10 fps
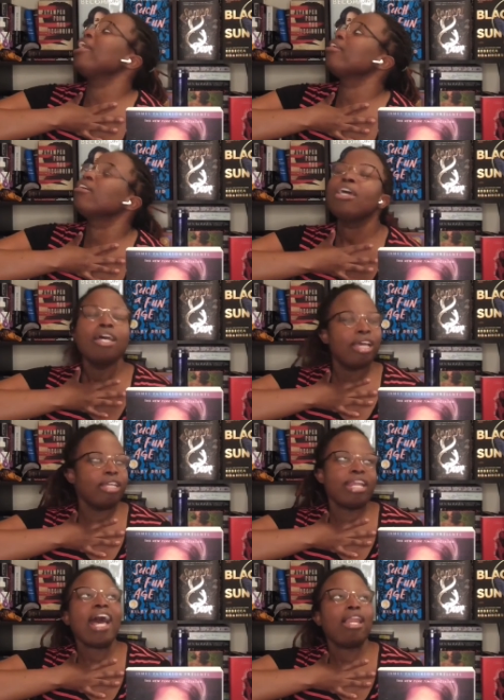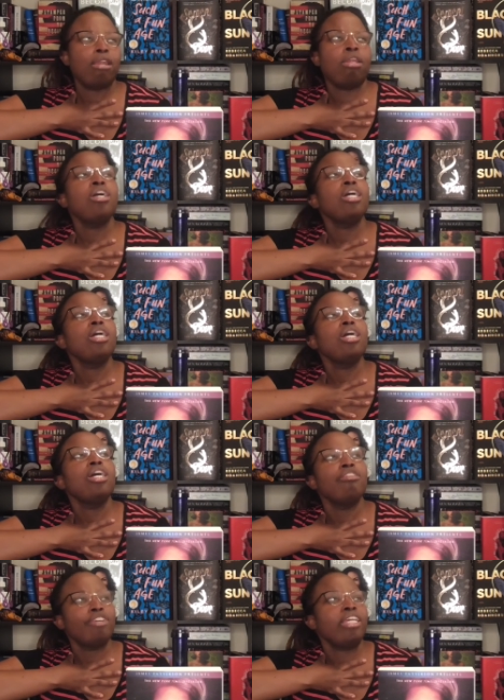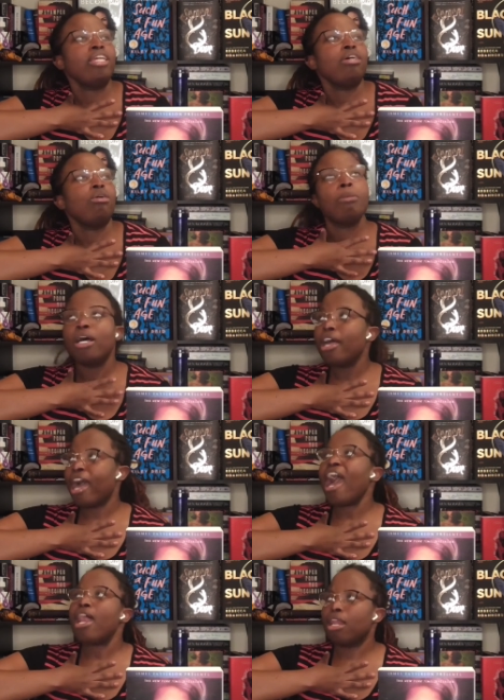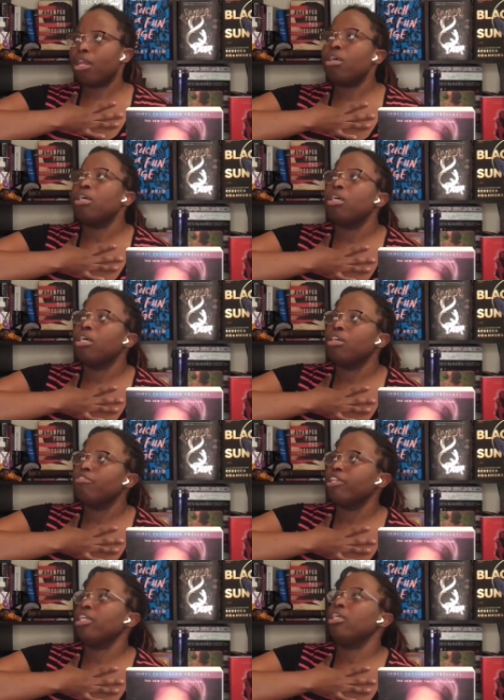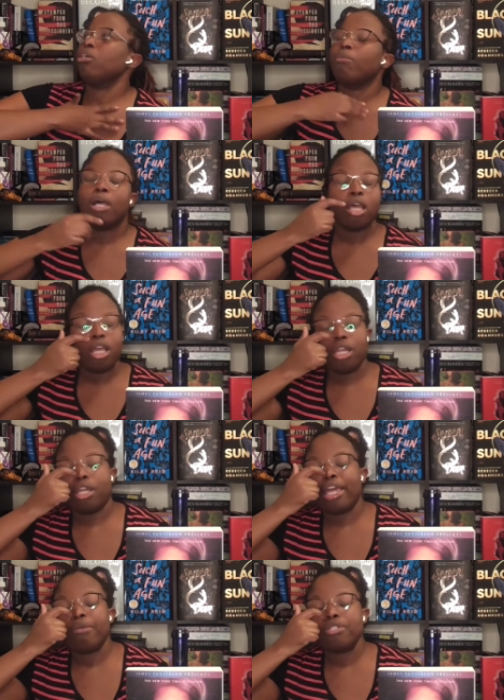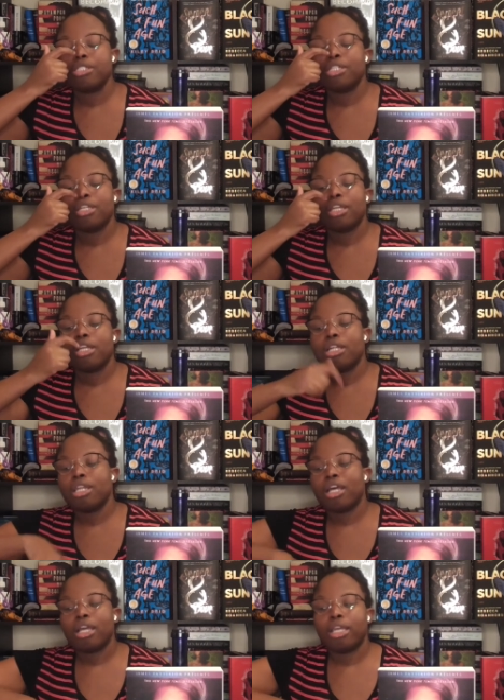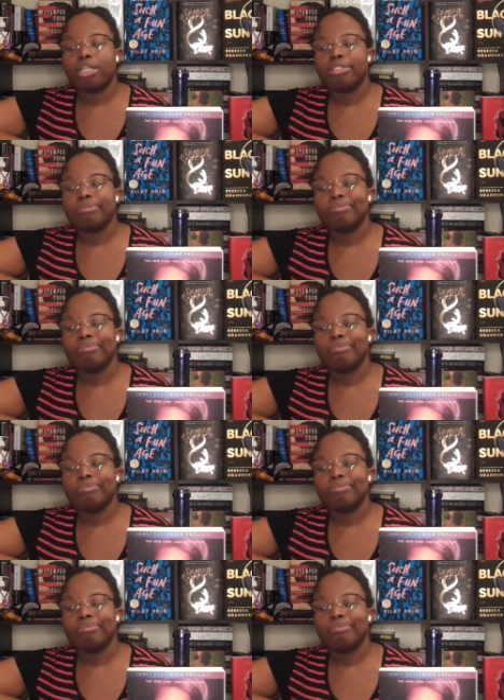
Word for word: better. And I love him. I love him. And Lei was just looking at her like